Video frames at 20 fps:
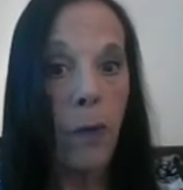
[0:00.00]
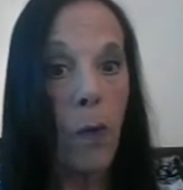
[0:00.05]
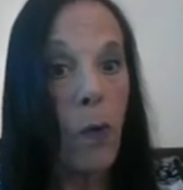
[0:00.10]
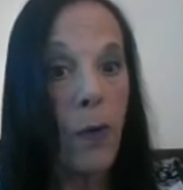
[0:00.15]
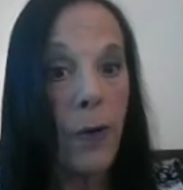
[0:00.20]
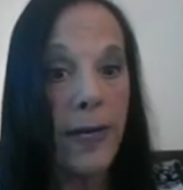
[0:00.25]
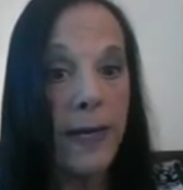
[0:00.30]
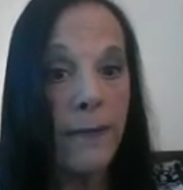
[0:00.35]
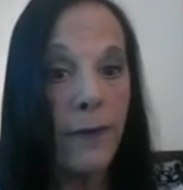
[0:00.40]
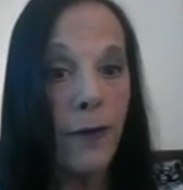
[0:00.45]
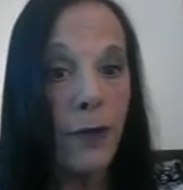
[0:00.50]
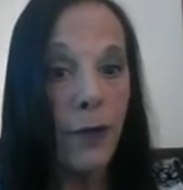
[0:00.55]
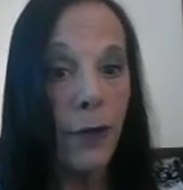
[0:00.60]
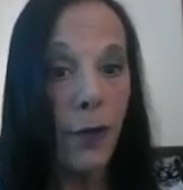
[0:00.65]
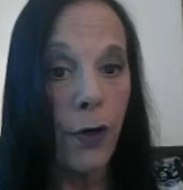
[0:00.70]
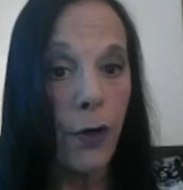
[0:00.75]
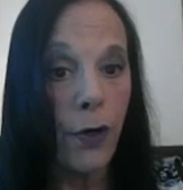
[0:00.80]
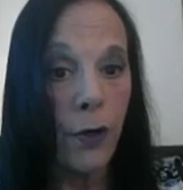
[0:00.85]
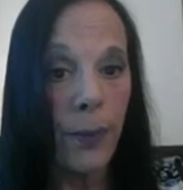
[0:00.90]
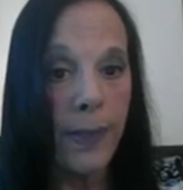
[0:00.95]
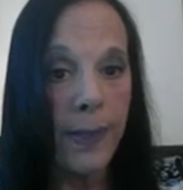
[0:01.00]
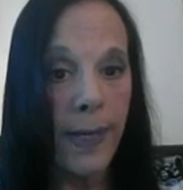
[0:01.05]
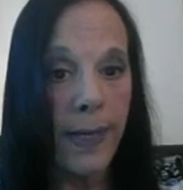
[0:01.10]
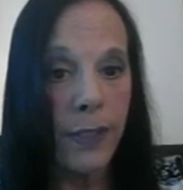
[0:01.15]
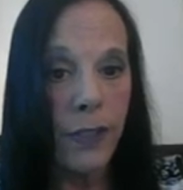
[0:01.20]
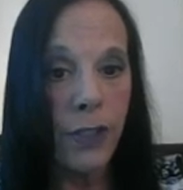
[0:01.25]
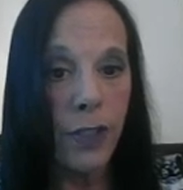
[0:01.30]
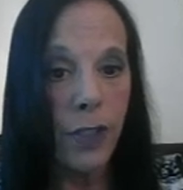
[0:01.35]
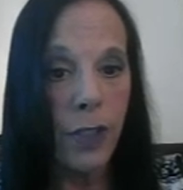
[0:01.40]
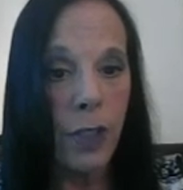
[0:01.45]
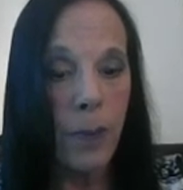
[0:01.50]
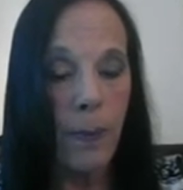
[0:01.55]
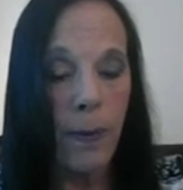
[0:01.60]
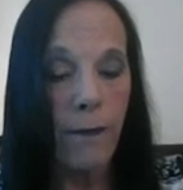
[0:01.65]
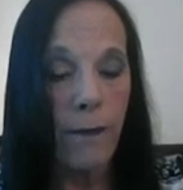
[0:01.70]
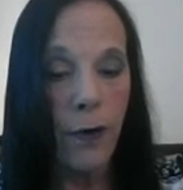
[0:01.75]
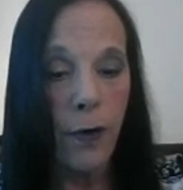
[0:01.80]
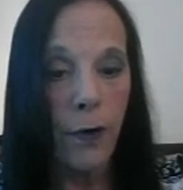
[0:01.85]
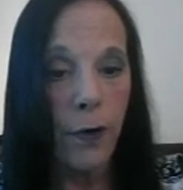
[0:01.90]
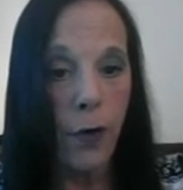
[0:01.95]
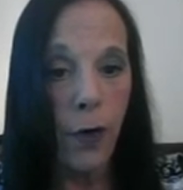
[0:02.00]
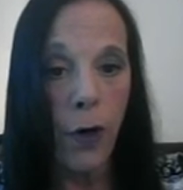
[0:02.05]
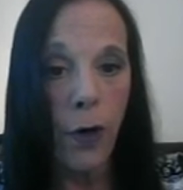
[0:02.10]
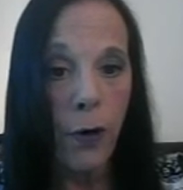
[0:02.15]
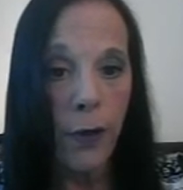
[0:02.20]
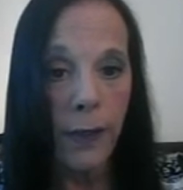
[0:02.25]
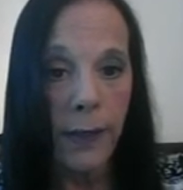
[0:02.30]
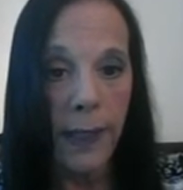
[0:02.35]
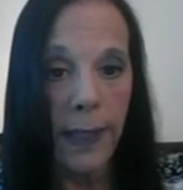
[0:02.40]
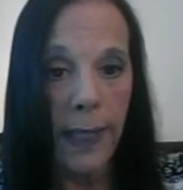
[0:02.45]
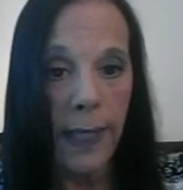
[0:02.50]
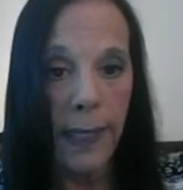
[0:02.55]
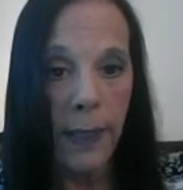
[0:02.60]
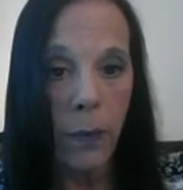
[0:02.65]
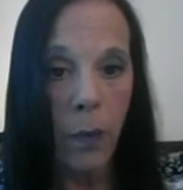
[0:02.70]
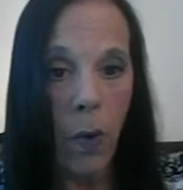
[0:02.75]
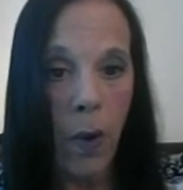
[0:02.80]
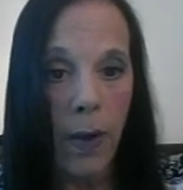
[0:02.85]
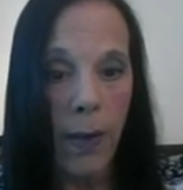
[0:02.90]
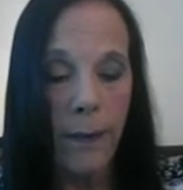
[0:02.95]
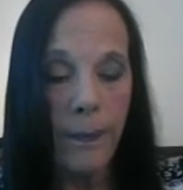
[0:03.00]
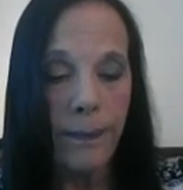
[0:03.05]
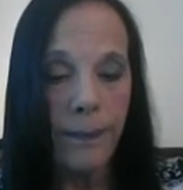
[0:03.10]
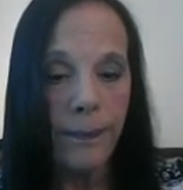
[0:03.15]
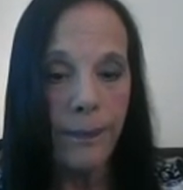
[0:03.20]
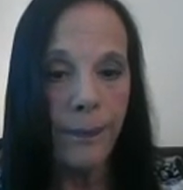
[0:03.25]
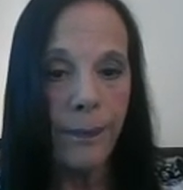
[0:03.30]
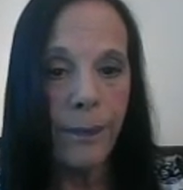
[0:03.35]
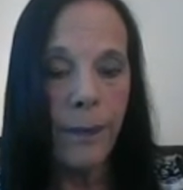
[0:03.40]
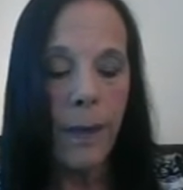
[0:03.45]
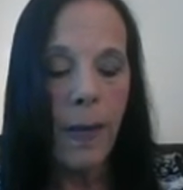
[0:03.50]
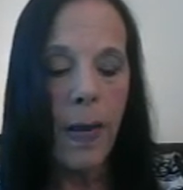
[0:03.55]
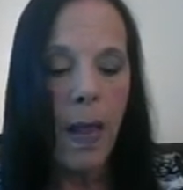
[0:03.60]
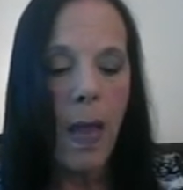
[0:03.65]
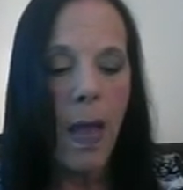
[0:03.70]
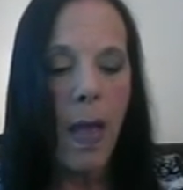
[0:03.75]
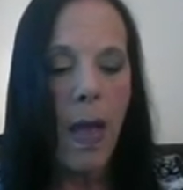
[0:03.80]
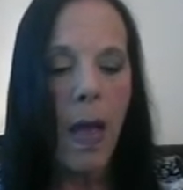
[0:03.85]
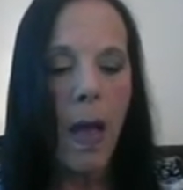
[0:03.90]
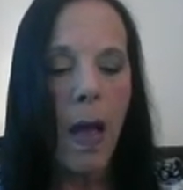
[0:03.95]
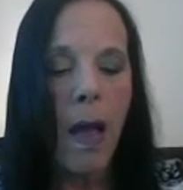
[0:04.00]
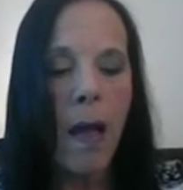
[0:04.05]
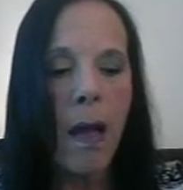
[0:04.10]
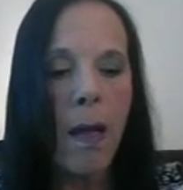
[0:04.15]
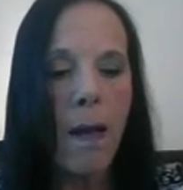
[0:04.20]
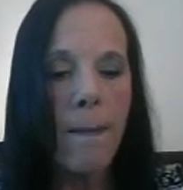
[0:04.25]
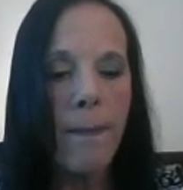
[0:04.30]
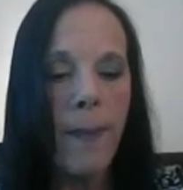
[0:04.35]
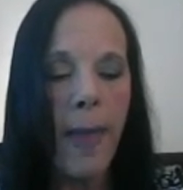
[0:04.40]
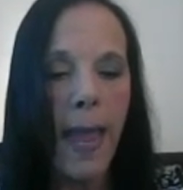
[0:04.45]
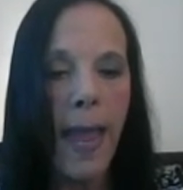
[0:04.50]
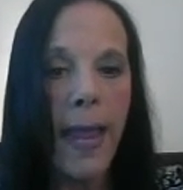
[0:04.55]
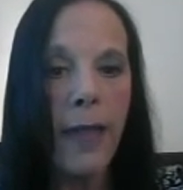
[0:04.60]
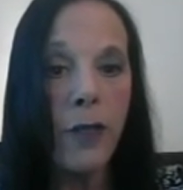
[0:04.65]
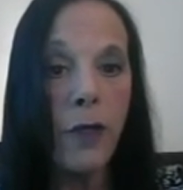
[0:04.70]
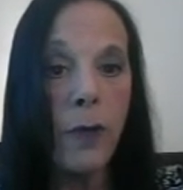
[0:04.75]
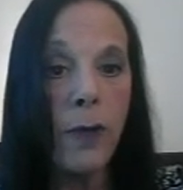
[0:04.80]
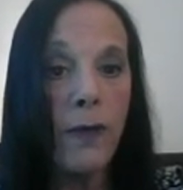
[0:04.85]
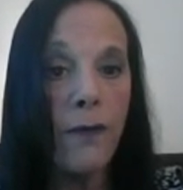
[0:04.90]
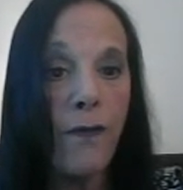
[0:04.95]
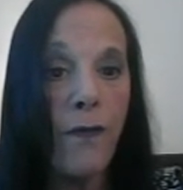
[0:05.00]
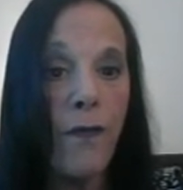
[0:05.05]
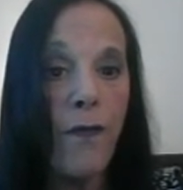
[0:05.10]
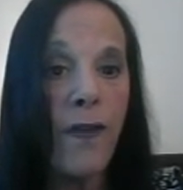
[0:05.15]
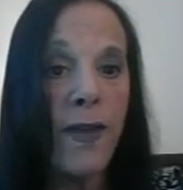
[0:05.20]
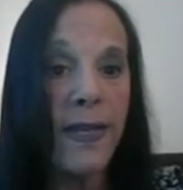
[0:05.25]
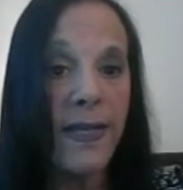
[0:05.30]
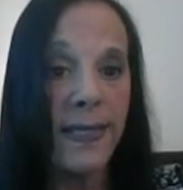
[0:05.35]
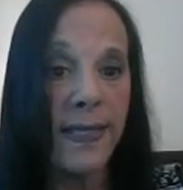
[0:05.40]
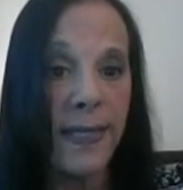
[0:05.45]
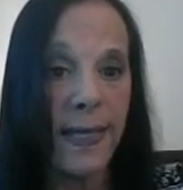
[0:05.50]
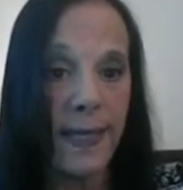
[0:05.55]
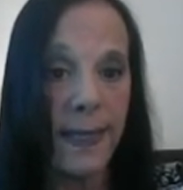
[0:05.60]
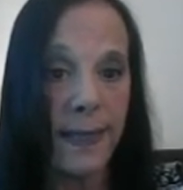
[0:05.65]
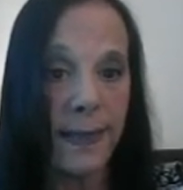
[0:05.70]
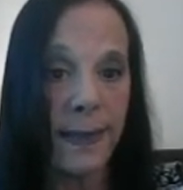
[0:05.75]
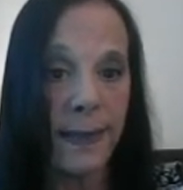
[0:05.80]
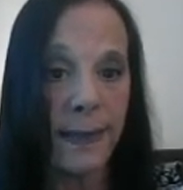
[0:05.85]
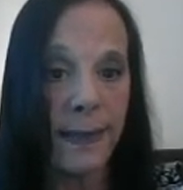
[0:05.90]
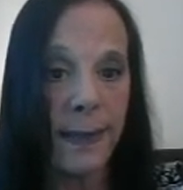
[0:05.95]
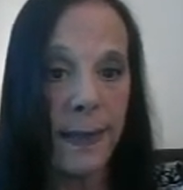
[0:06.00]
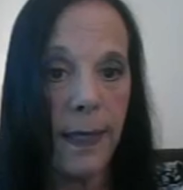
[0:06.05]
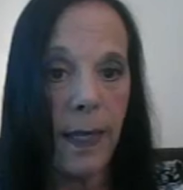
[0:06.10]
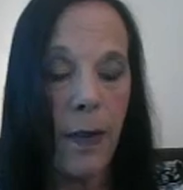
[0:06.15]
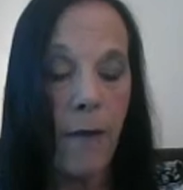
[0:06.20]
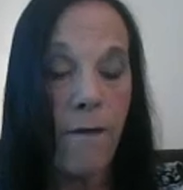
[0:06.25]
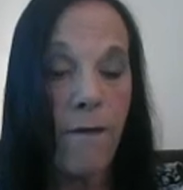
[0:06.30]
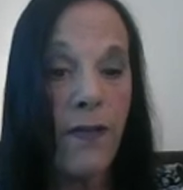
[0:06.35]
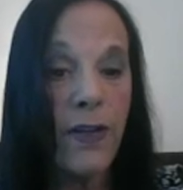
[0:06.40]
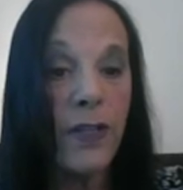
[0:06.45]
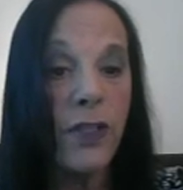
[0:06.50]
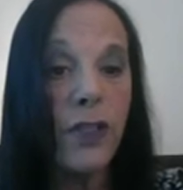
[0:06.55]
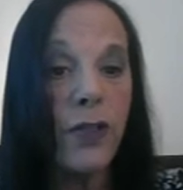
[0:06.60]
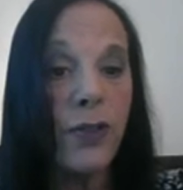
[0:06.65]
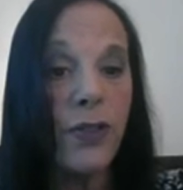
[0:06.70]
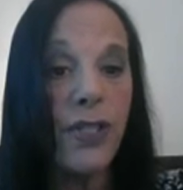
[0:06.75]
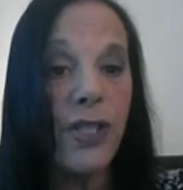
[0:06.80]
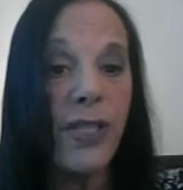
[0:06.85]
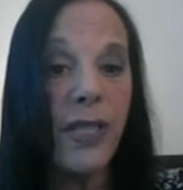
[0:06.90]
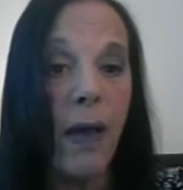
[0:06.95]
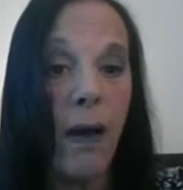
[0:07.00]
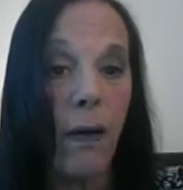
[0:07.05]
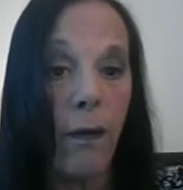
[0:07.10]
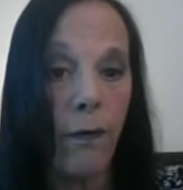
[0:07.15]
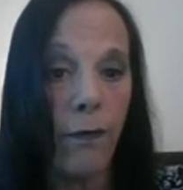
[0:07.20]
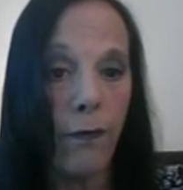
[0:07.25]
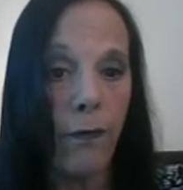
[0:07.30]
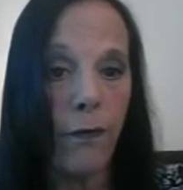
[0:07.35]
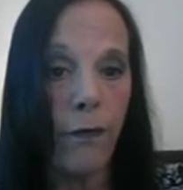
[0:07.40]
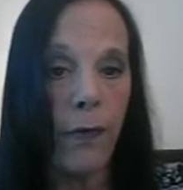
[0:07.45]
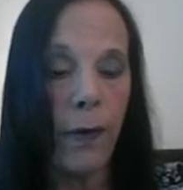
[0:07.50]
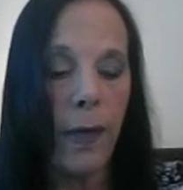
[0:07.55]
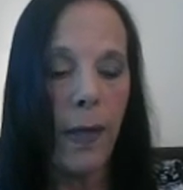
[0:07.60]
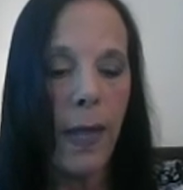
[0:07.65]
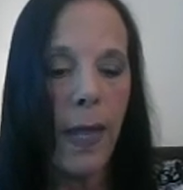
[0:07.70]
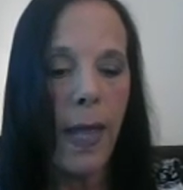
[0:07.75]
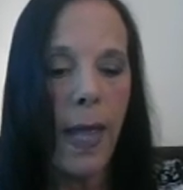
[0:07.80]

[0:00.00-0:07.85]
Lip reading: or even your current relationship if you're currently in one, and you can fix yourself.